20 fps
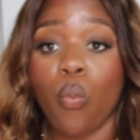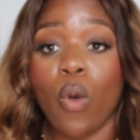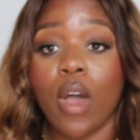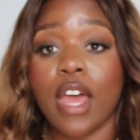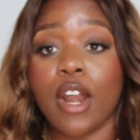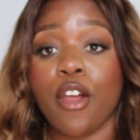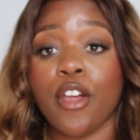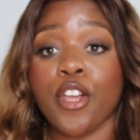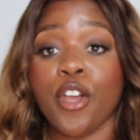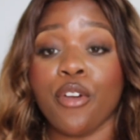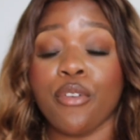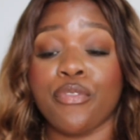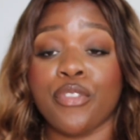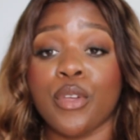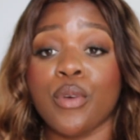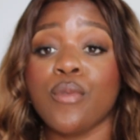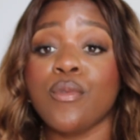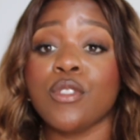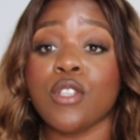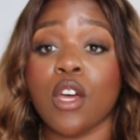What are your
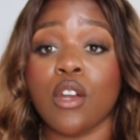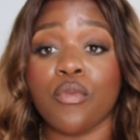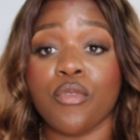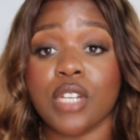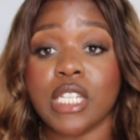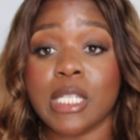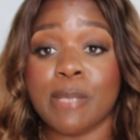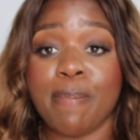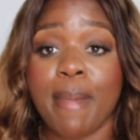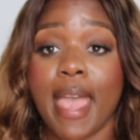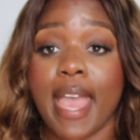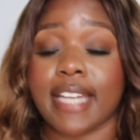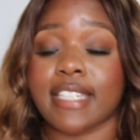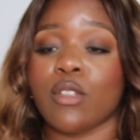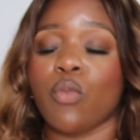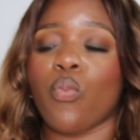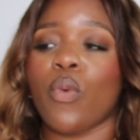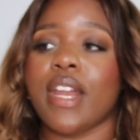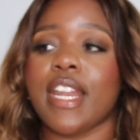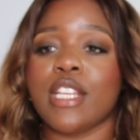views on
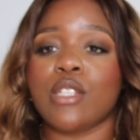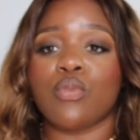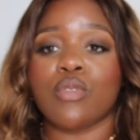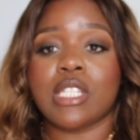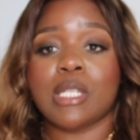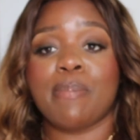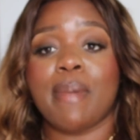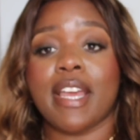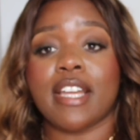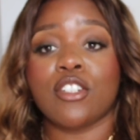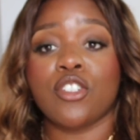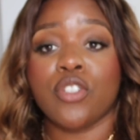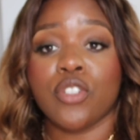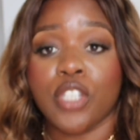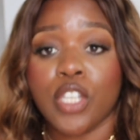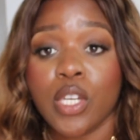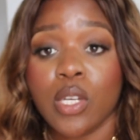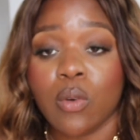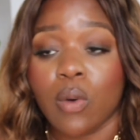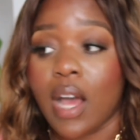respect? What is respect
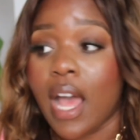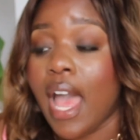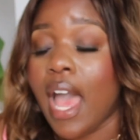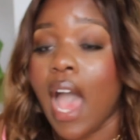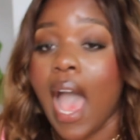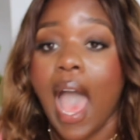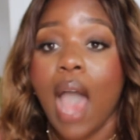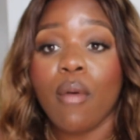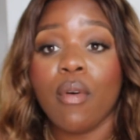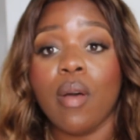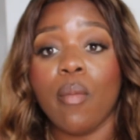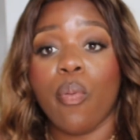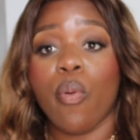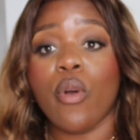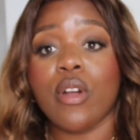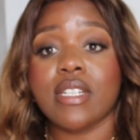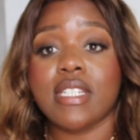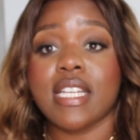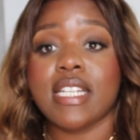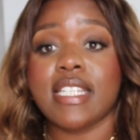to you? How
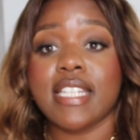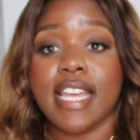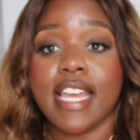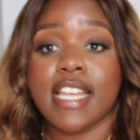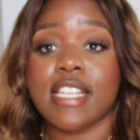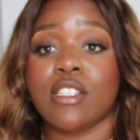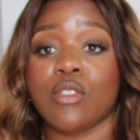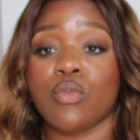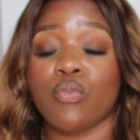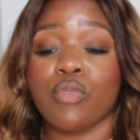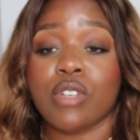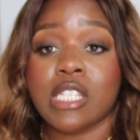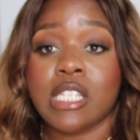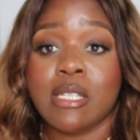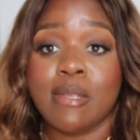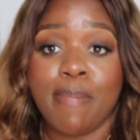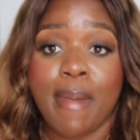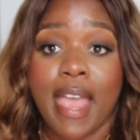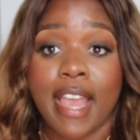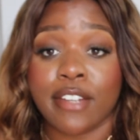important is
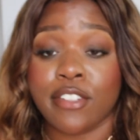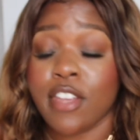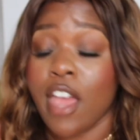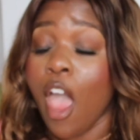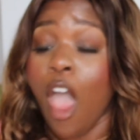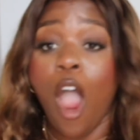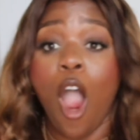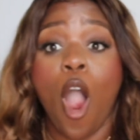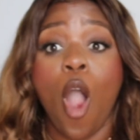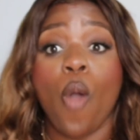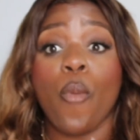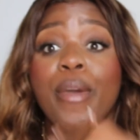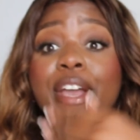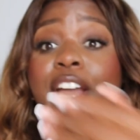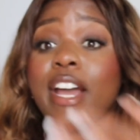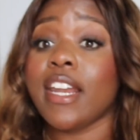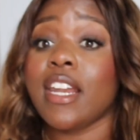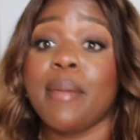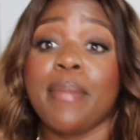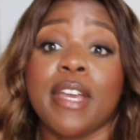respect? Are
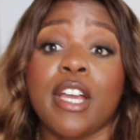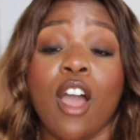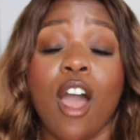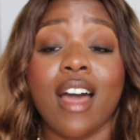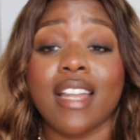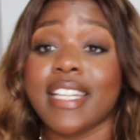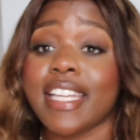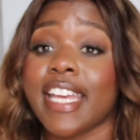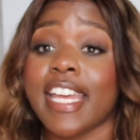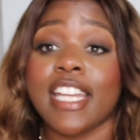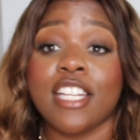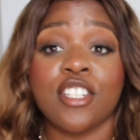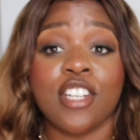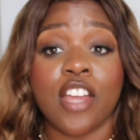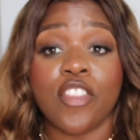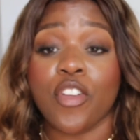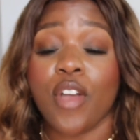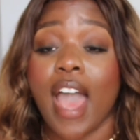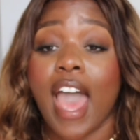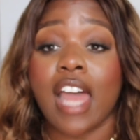we going to be calling
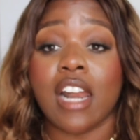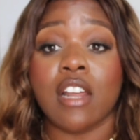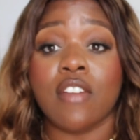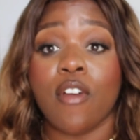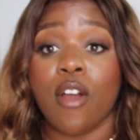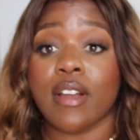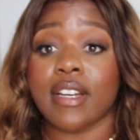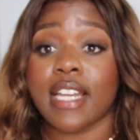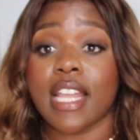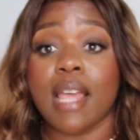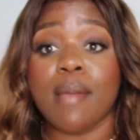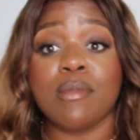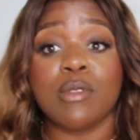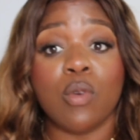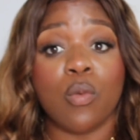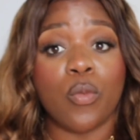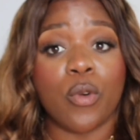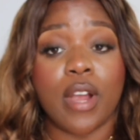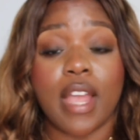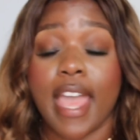each other out of our
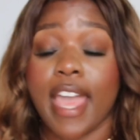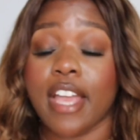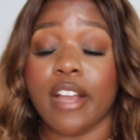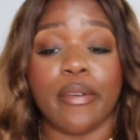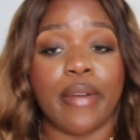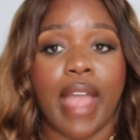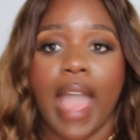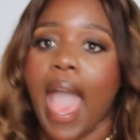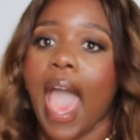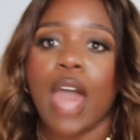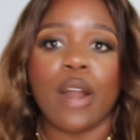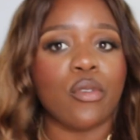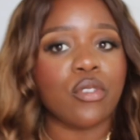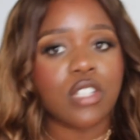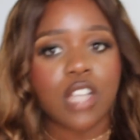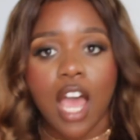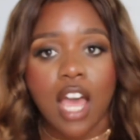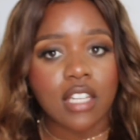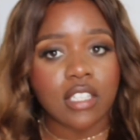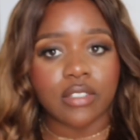names when we're angry? I
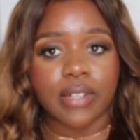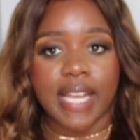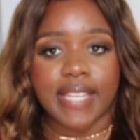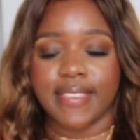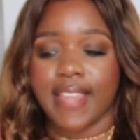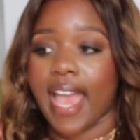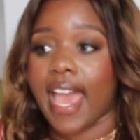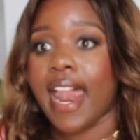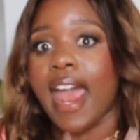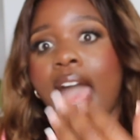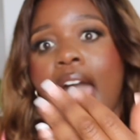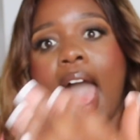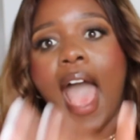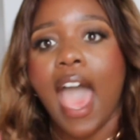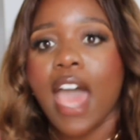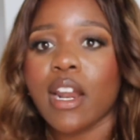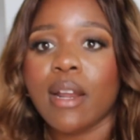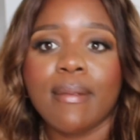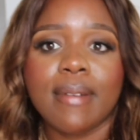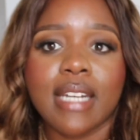don't tolerate that.
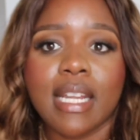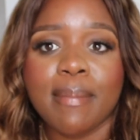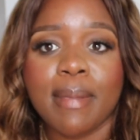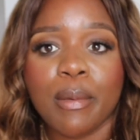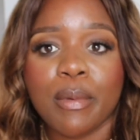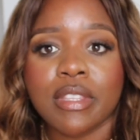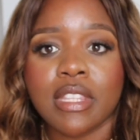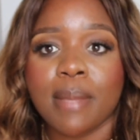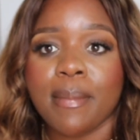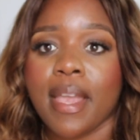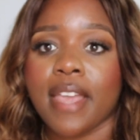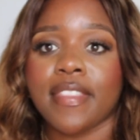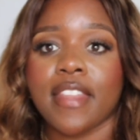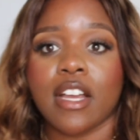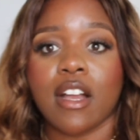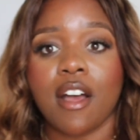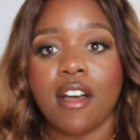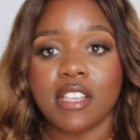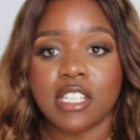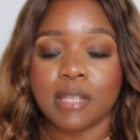I don't want to be with the
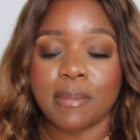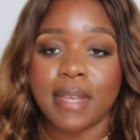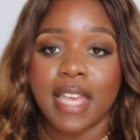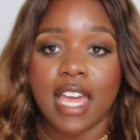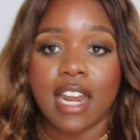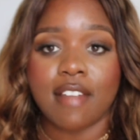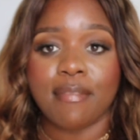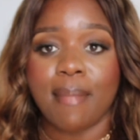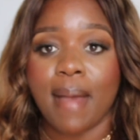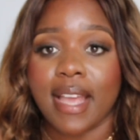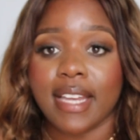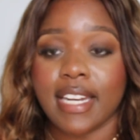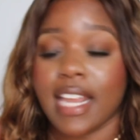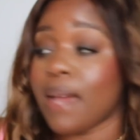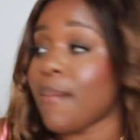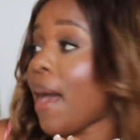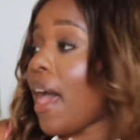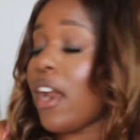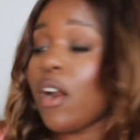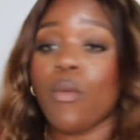man that calls me out of my
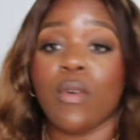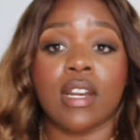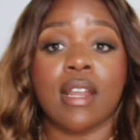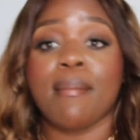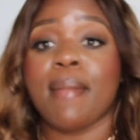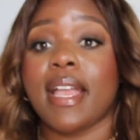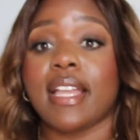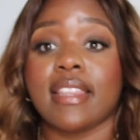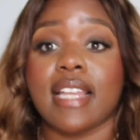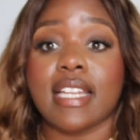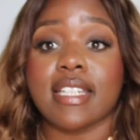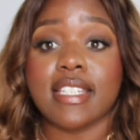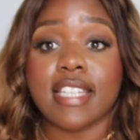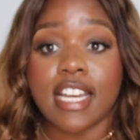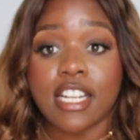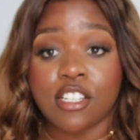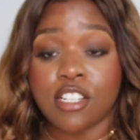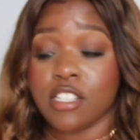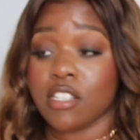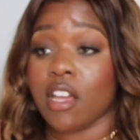name. I don't want a man that
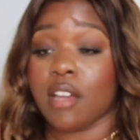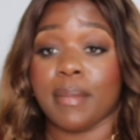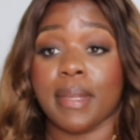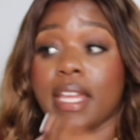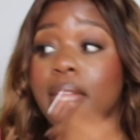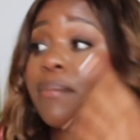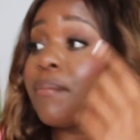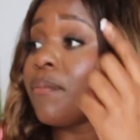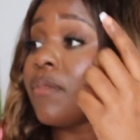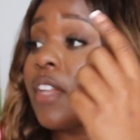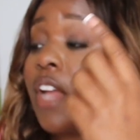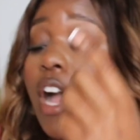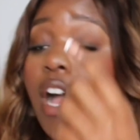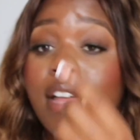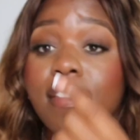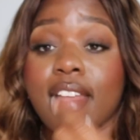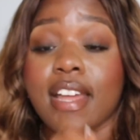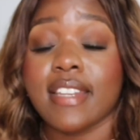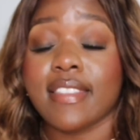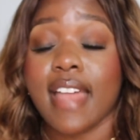touches on me,
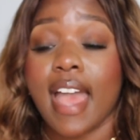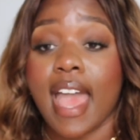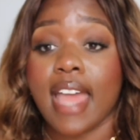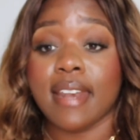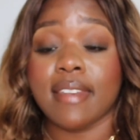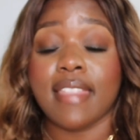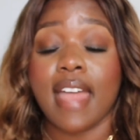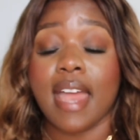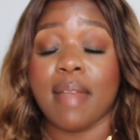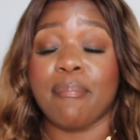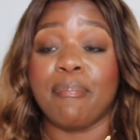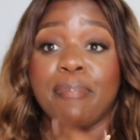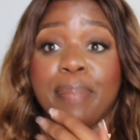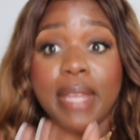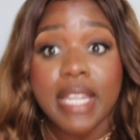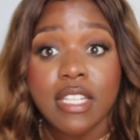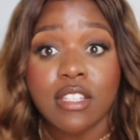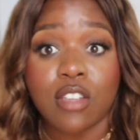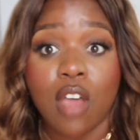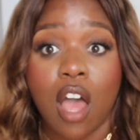that
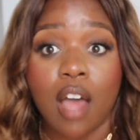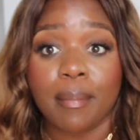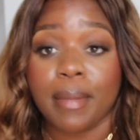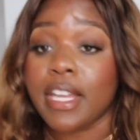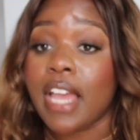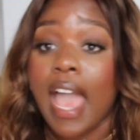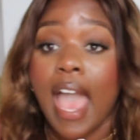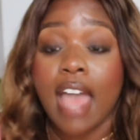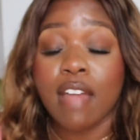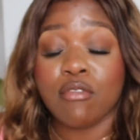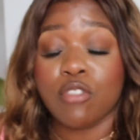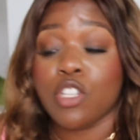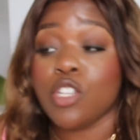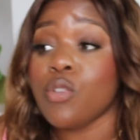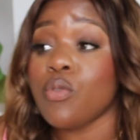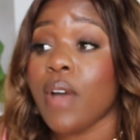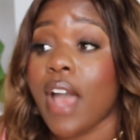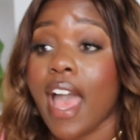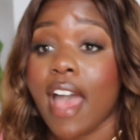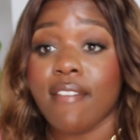beats on me.
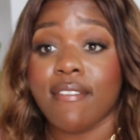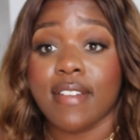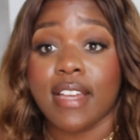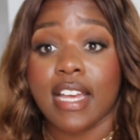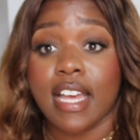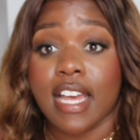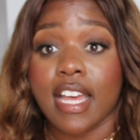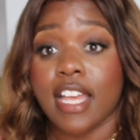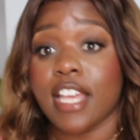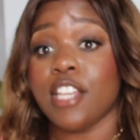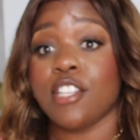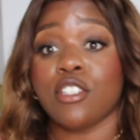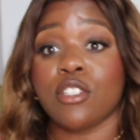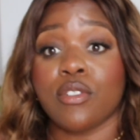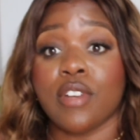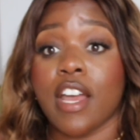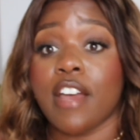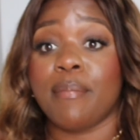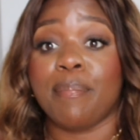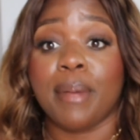Do you have a
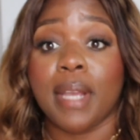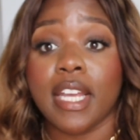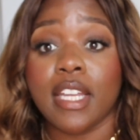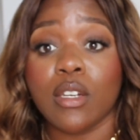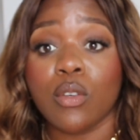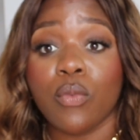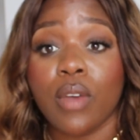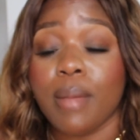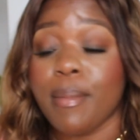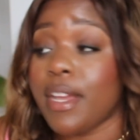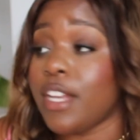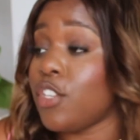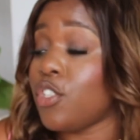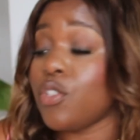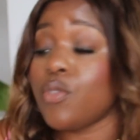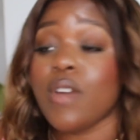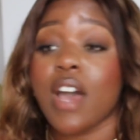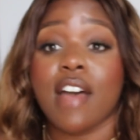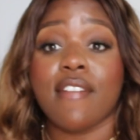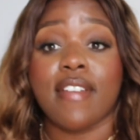history of beating women?
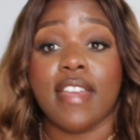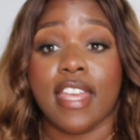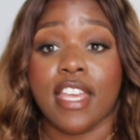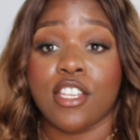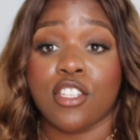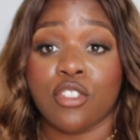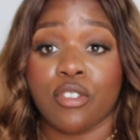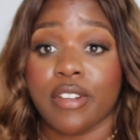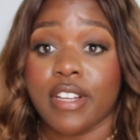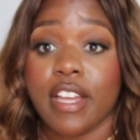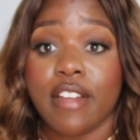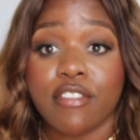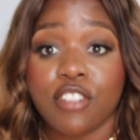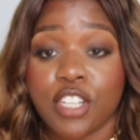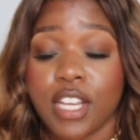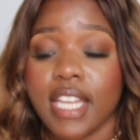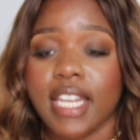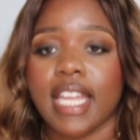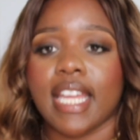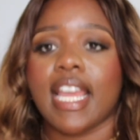Do you have a history
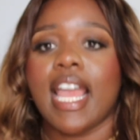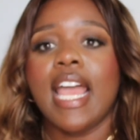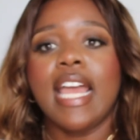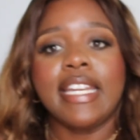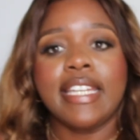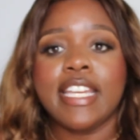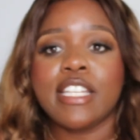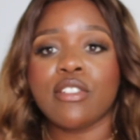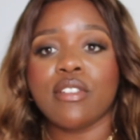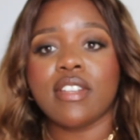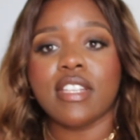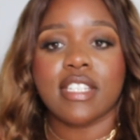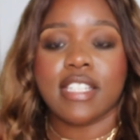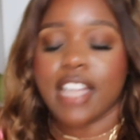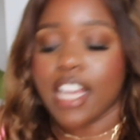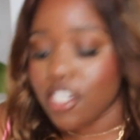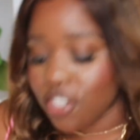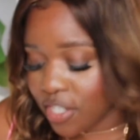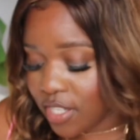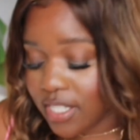of cheating? These are
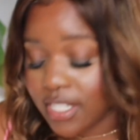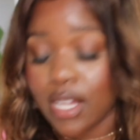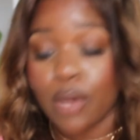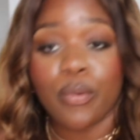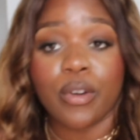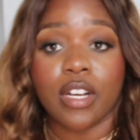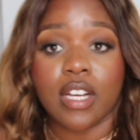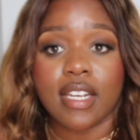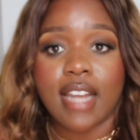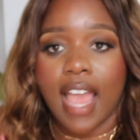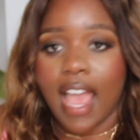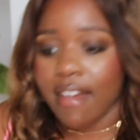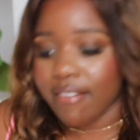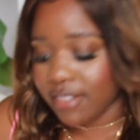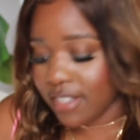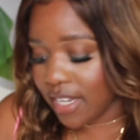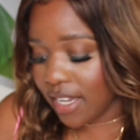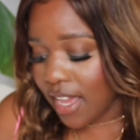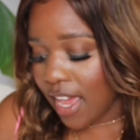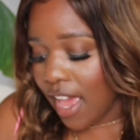discussions that we're going
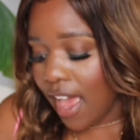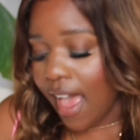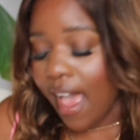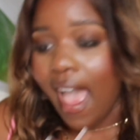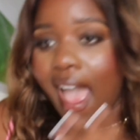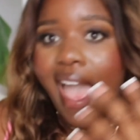to